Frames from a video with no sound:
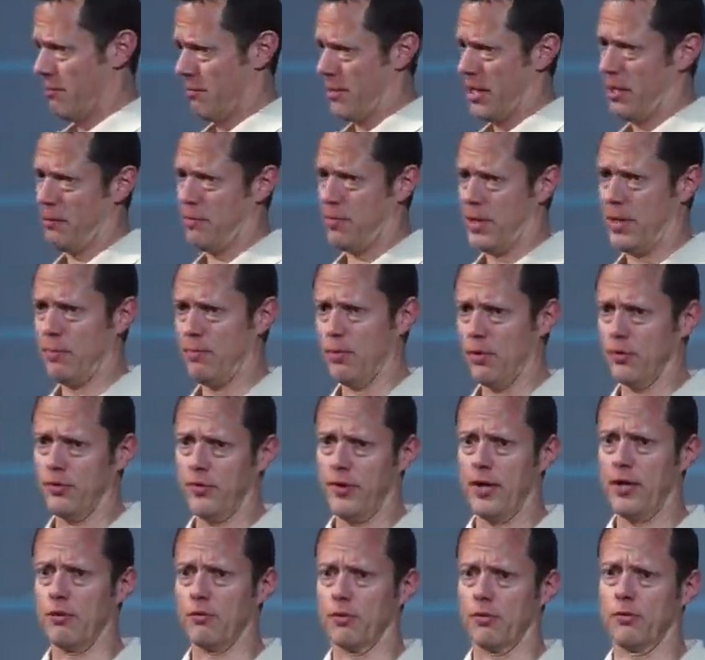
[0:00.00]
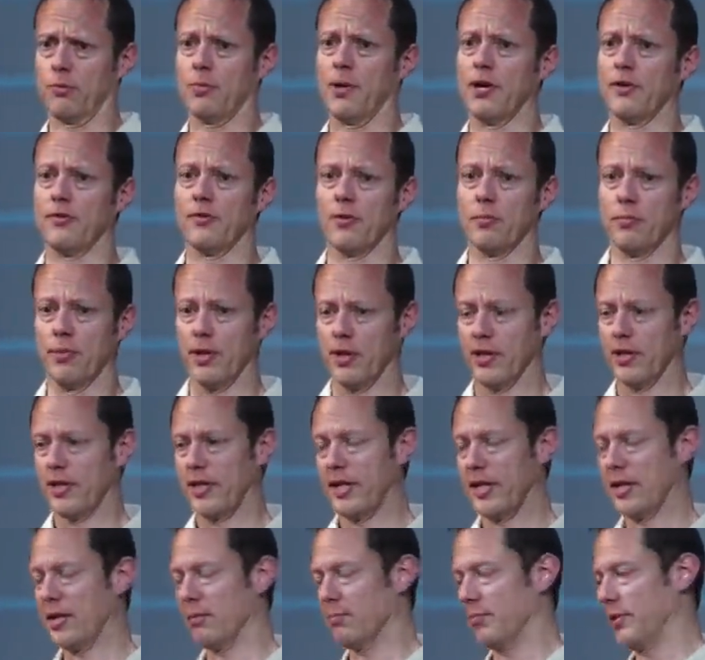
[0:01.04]
make people take
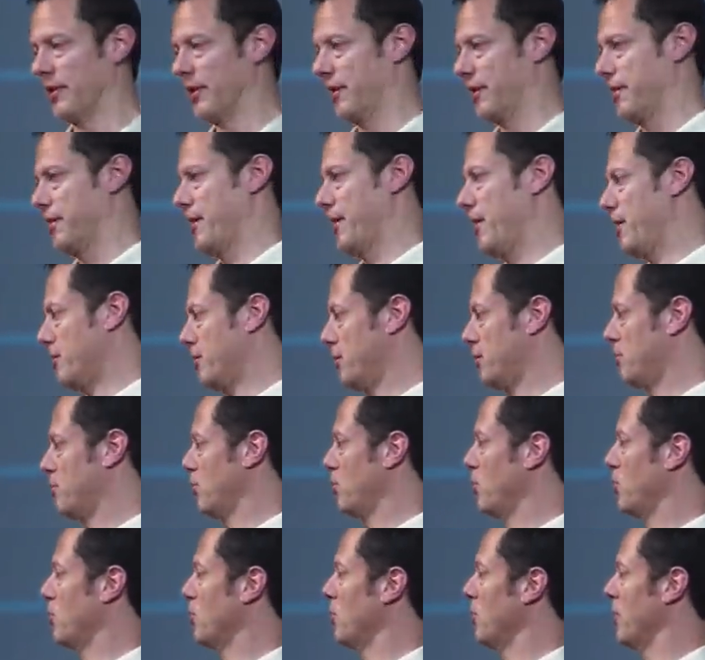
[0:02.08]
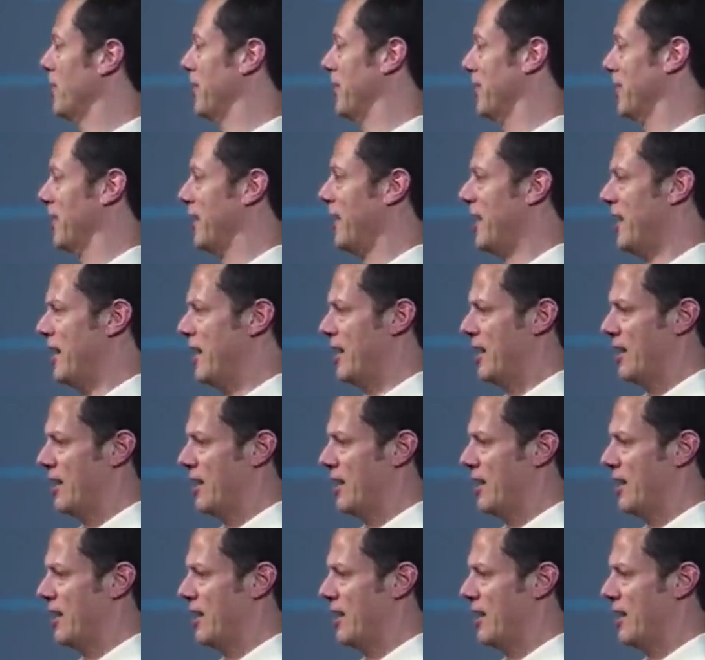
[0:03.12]
responsibility and be accountable? And